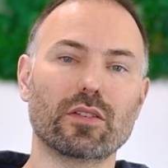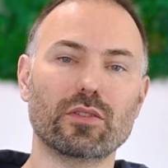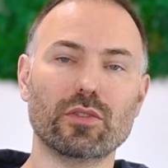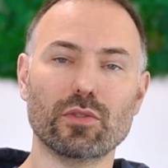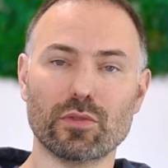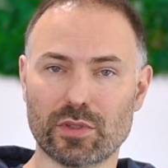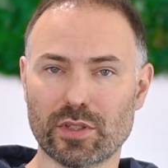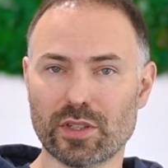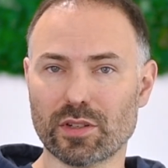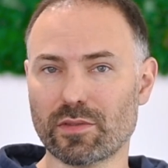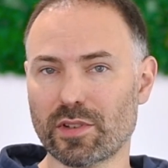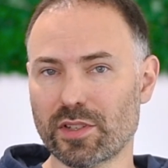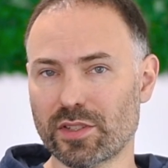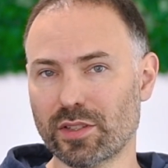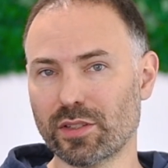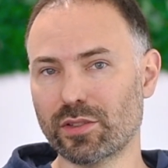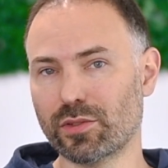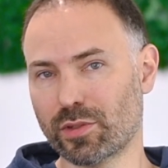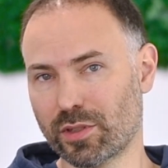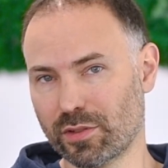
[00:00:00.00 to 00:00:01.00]
Use
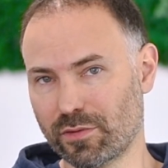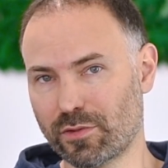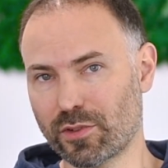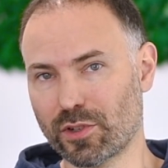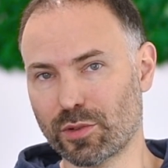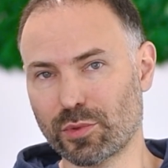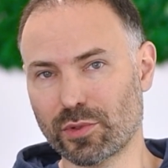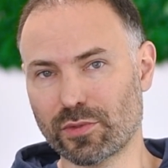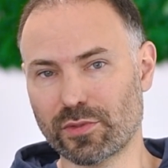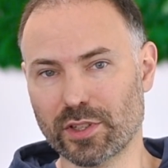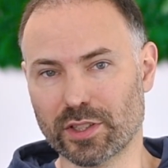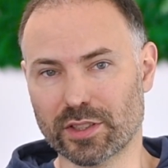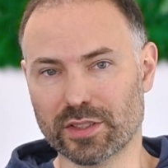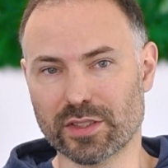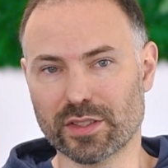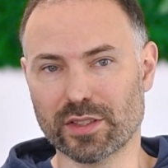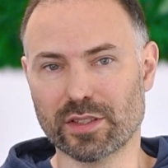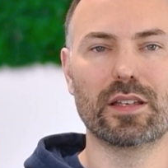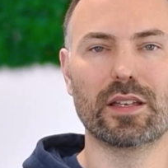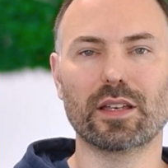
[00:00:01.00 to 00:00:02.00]
Carista to confirm your
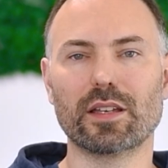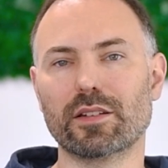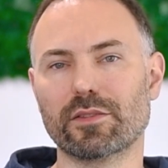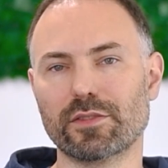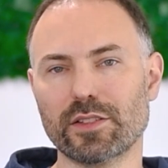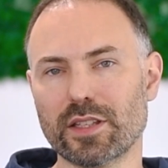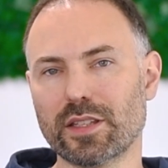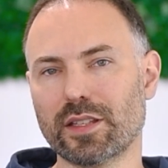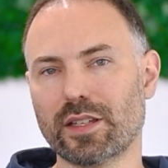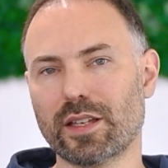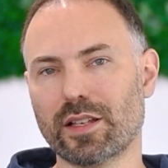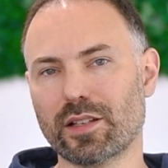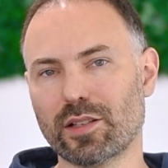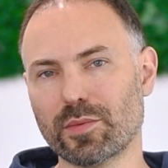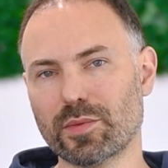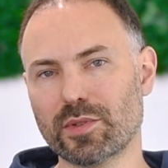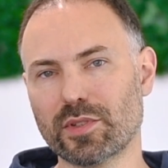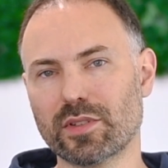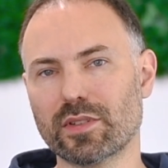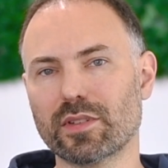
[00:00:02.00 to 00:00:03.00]
fix. And if nothing
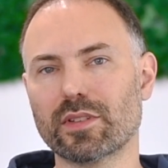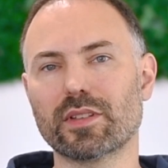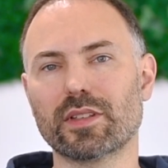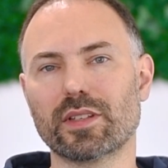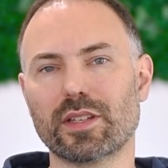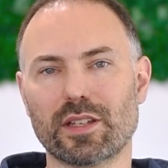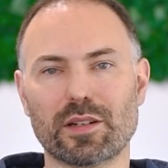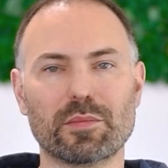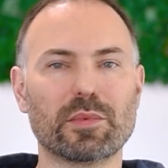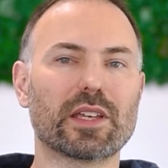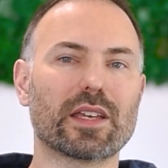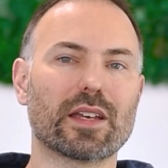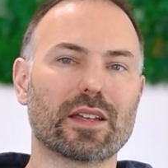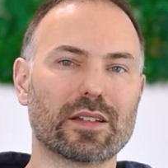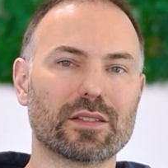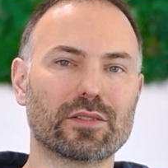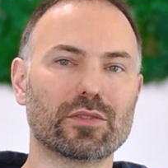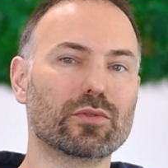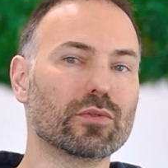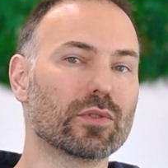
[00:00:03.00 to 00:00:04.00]
helps, get a
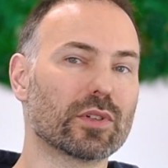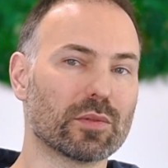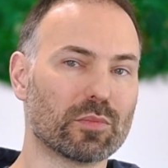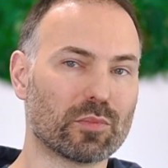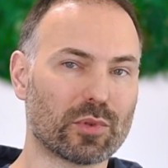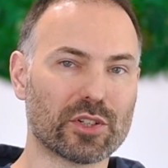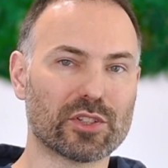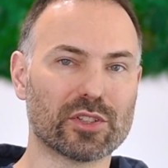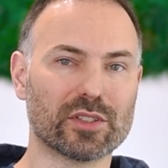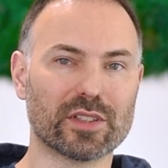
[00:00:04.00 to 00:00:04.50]
mechanic to do a compression